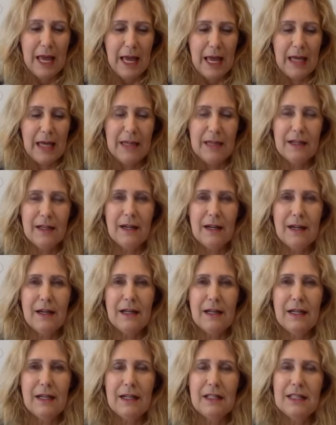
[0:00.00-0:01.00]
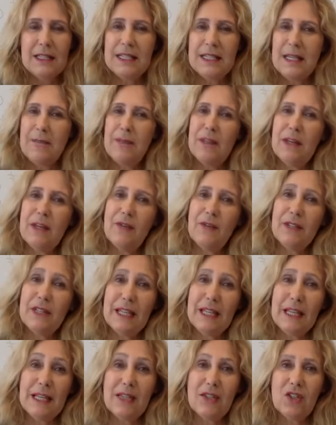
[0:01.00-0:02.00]
And the same thing for
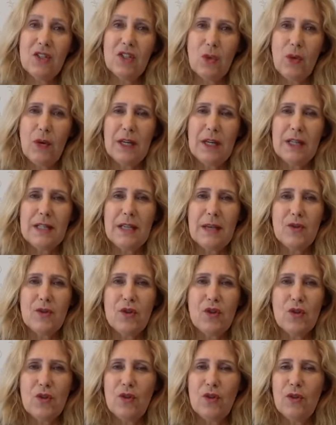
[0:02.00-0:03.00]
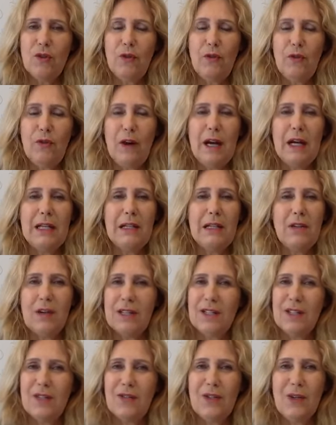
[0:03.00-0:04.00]
the kids' toys. I'm sure you'll find
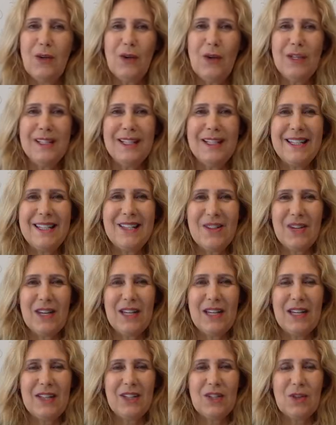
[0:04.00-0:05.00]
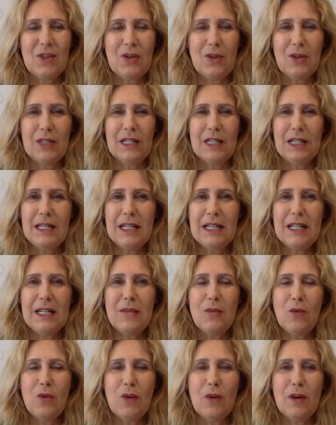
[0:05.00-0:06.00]
lots of toys that your kids don't need
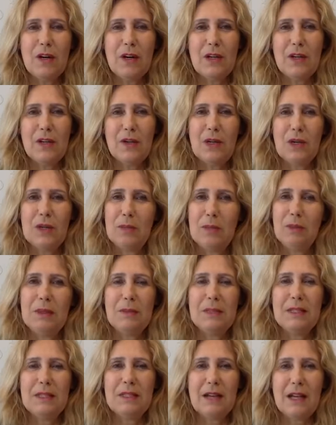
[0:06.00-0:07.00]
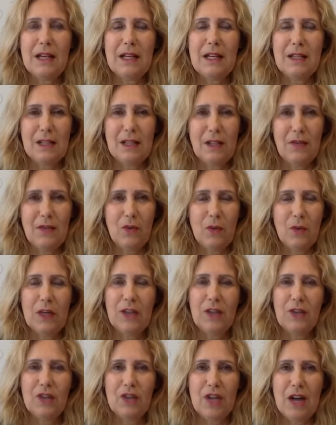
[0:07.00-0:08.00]
anymore, and you can put them aside to give away
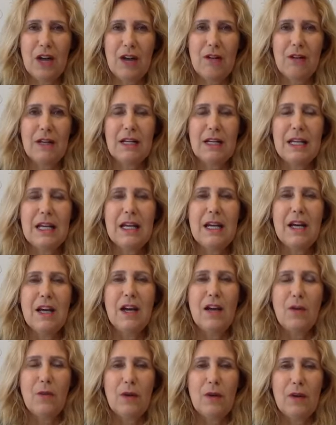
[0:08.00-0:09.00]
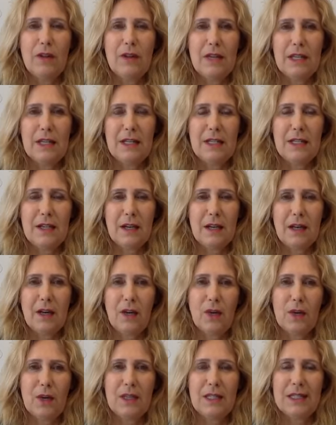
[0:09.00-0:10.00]
to charity when this
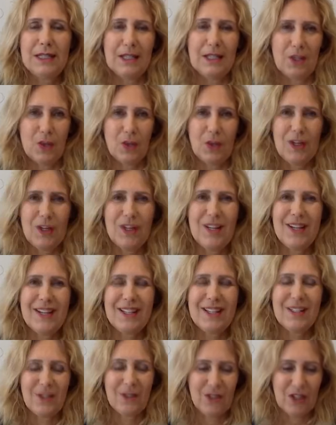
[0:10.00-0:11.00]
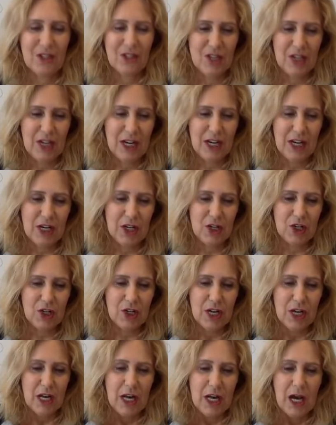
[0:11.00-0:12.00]
crazy situation is going to change.
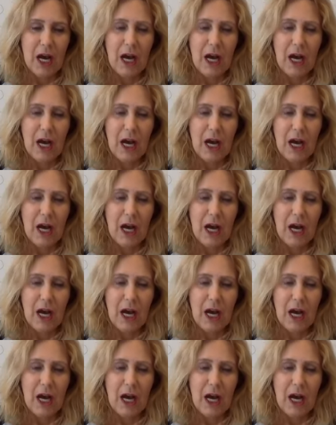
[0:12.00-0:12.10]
